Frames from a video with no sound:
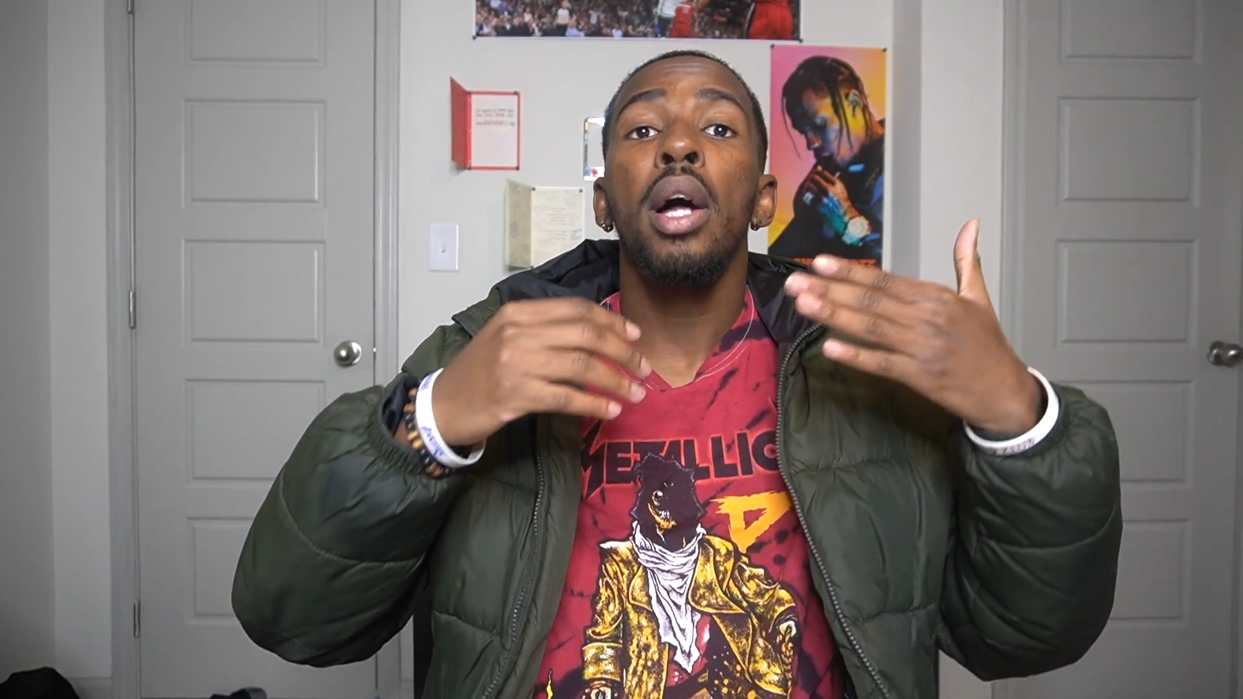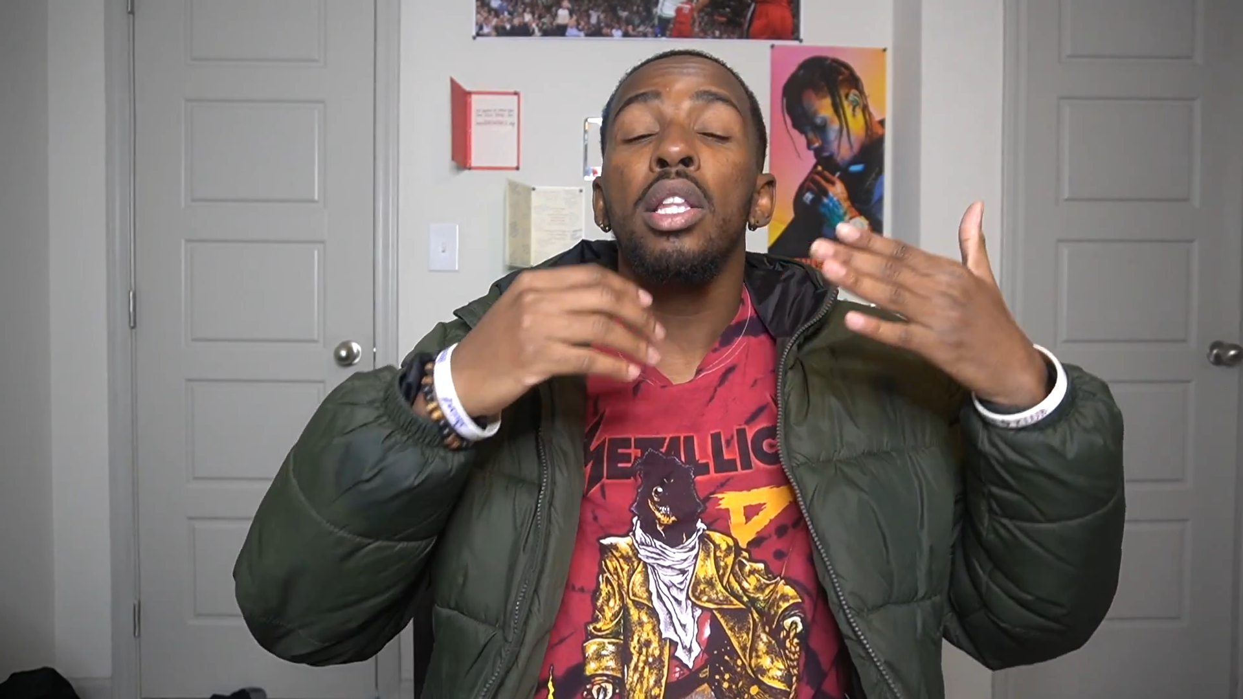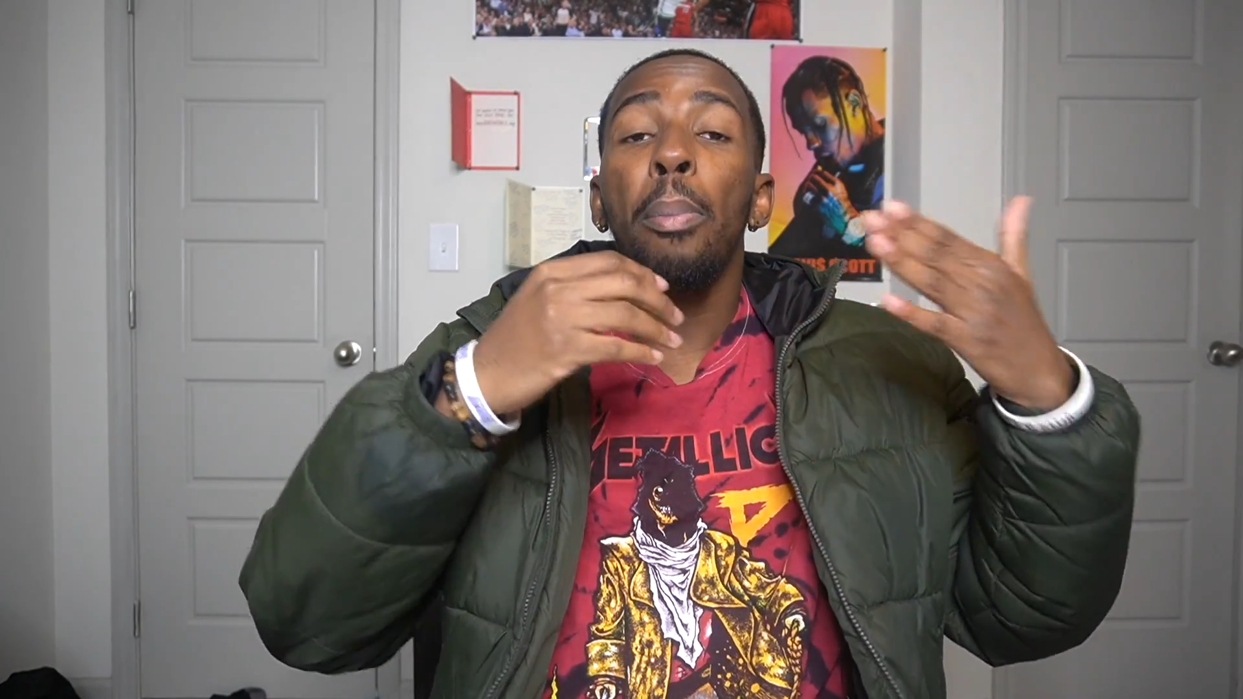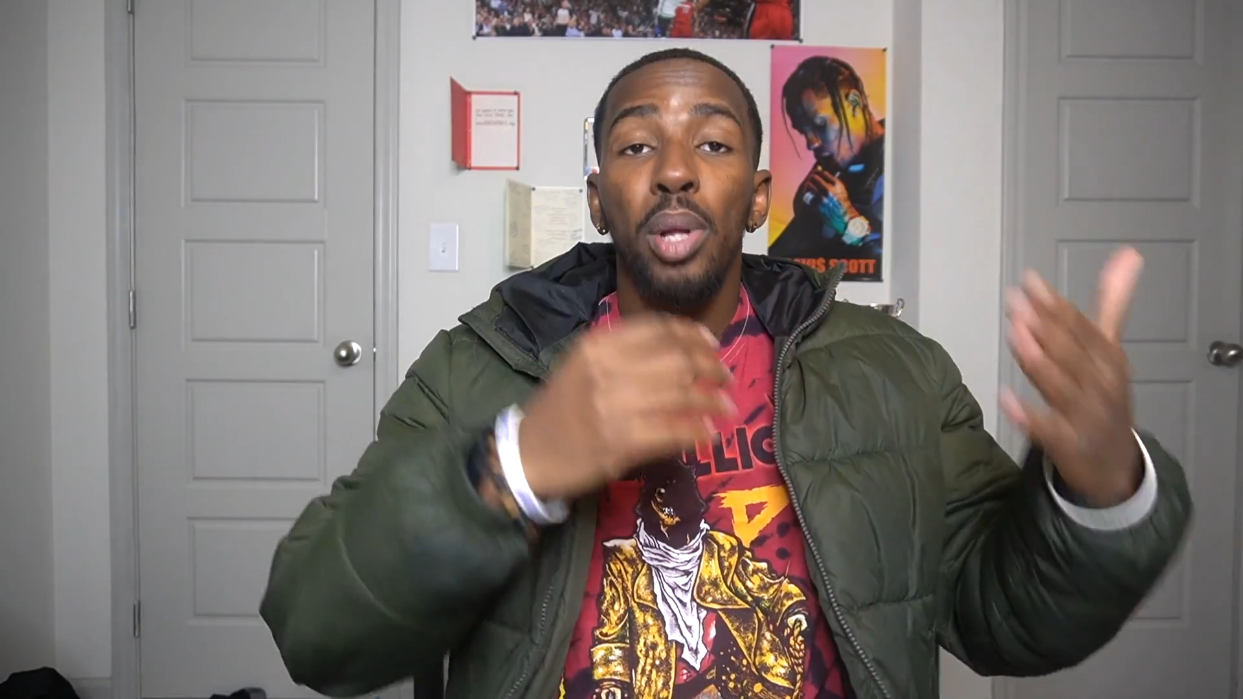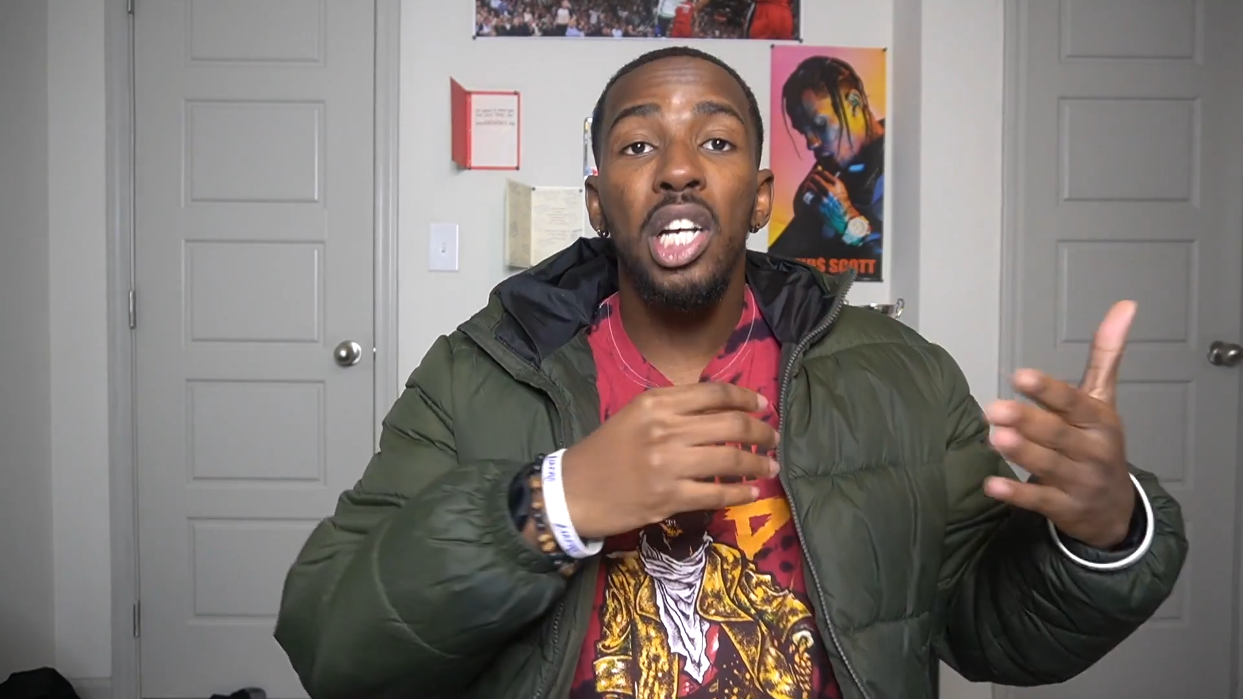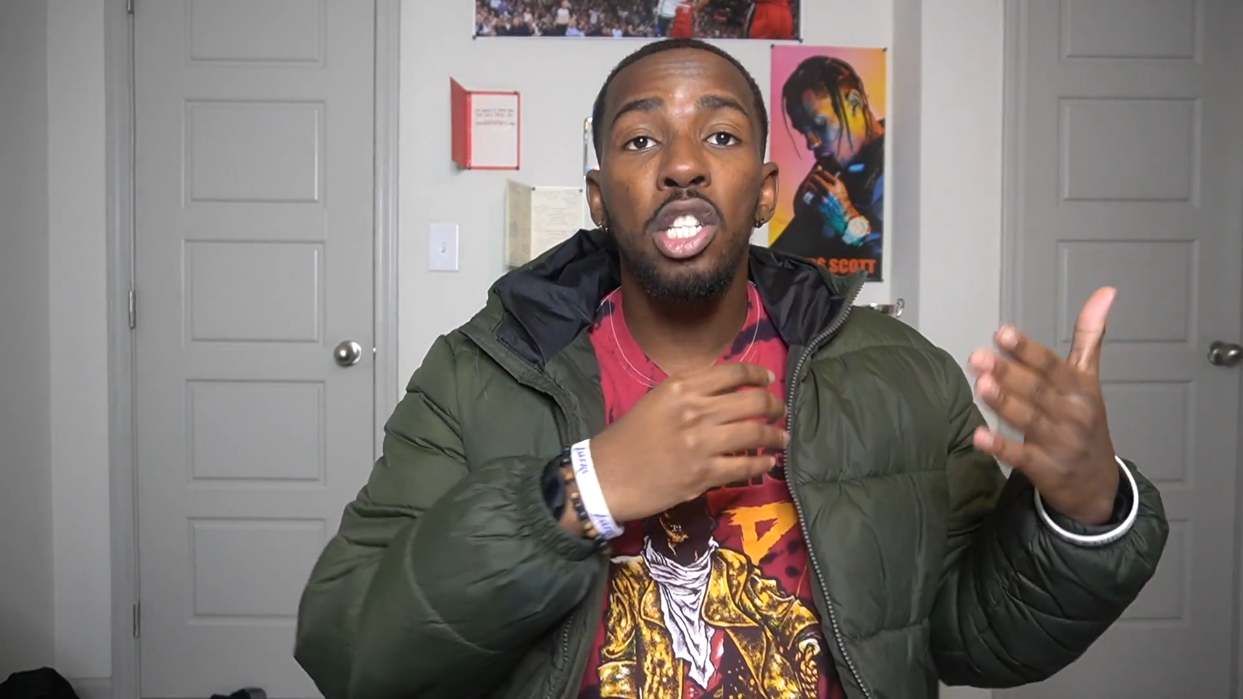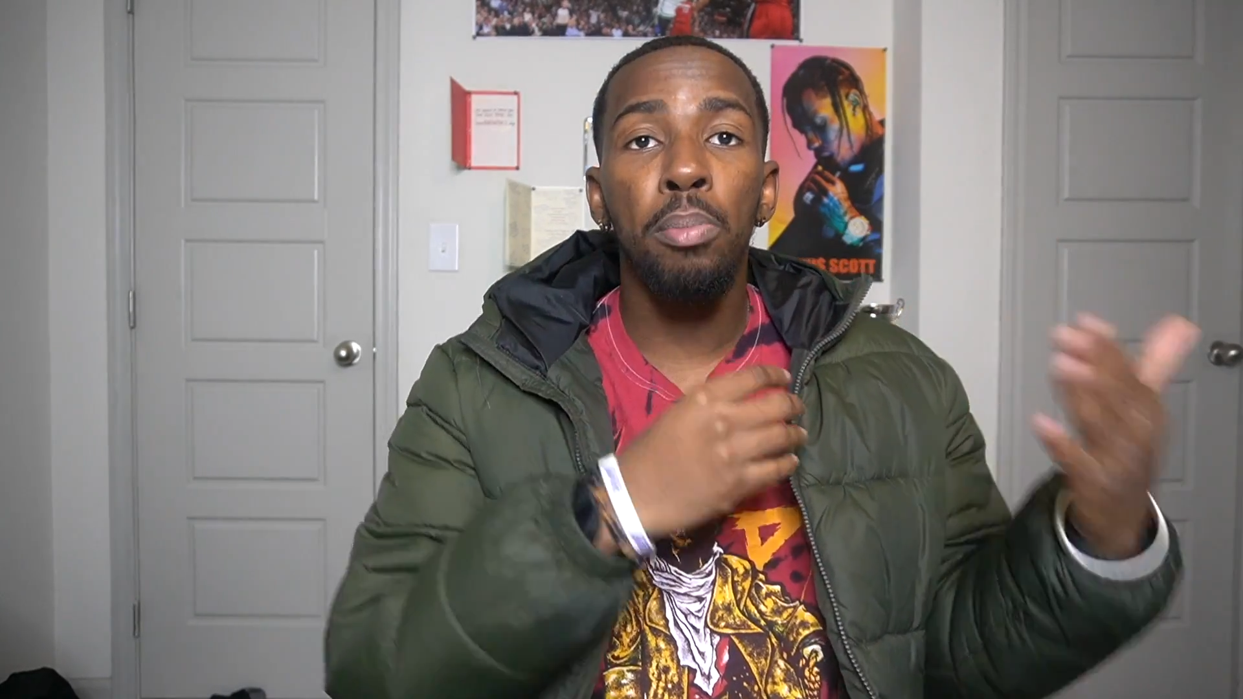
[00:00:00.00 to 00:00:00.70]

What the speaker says: the players'